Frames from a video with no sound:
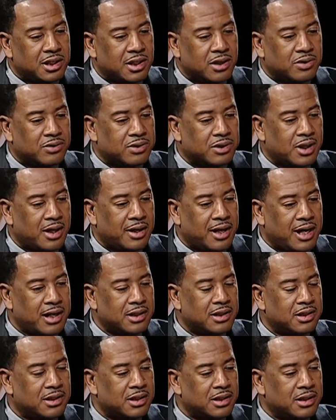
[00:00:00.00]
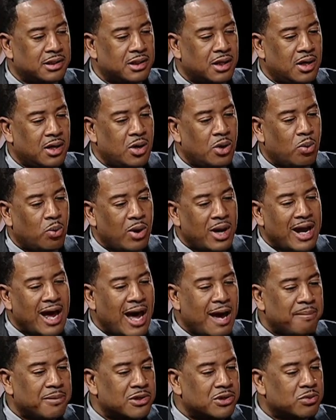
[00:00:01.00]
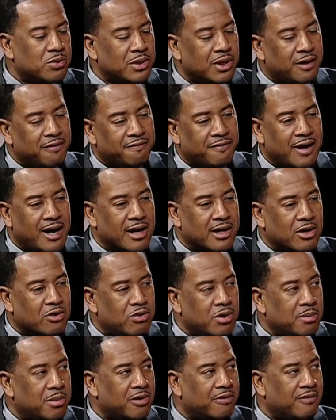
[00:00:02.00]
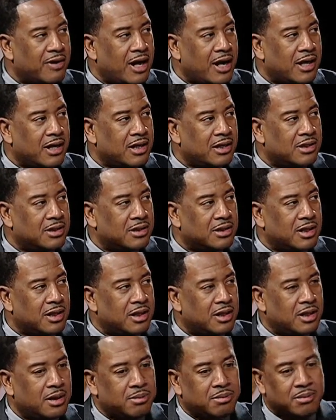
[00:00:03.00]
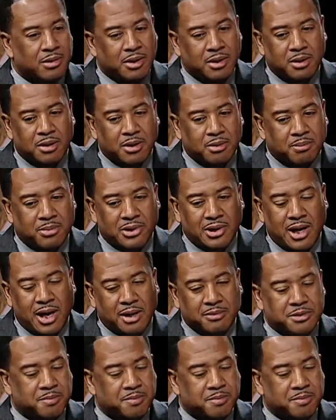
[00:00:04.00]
those agencies, what happens when they find criminal violations that are in perhaps